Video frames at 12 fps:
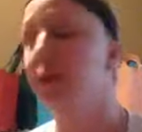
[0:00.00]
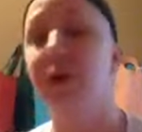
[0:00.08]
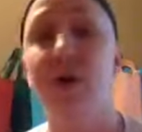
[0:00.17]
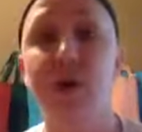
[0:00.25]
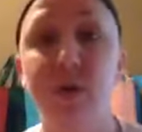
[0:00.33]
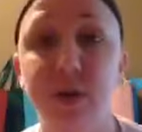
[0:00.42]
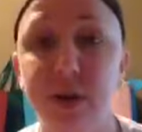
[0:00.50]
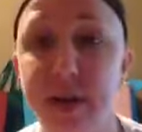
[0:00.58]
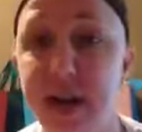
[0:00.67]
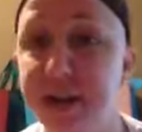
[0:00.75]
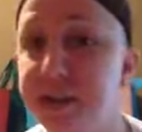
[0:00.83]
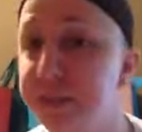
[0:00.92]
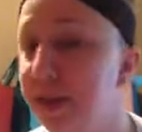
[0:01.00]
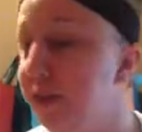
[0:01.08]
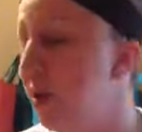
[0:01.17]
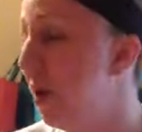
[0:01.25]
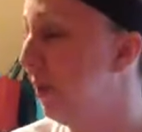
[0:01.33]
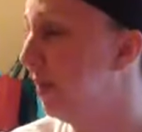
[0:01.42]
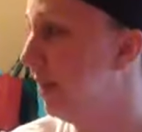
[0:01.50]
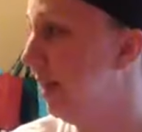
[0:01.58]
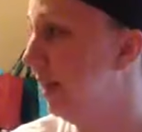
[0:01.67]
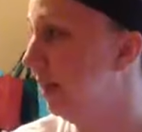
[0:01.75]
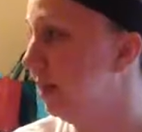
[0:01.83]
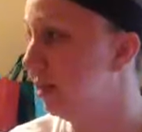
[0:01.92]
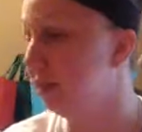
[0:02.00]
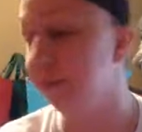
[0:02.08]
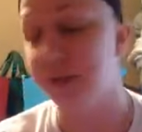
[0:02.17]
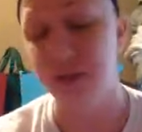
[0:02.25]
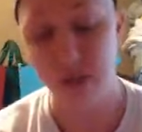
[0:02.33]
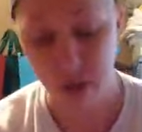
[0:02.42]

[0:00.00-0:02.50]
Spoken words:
Hold on, guys. My daughter's getting into something.